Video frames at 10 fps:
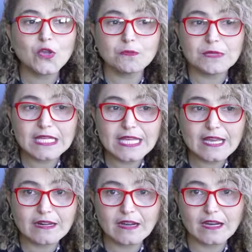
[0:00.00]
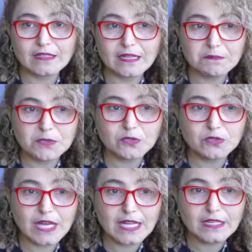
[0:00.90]
Your Medicare card number
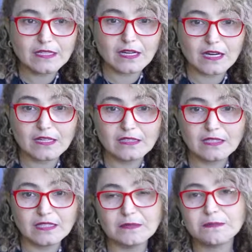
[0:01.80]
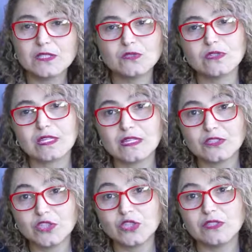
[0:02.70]
or any card, it depends on the
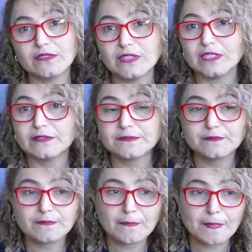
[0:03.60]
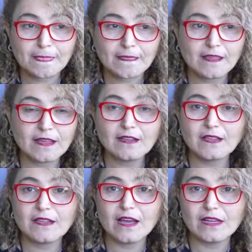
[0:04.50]
country you live in,
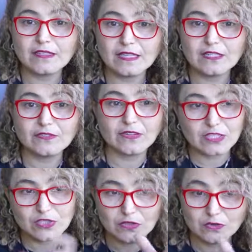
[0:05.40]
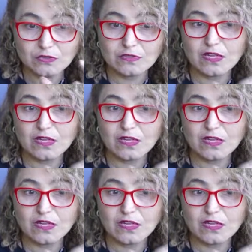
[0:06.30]
that identifies you.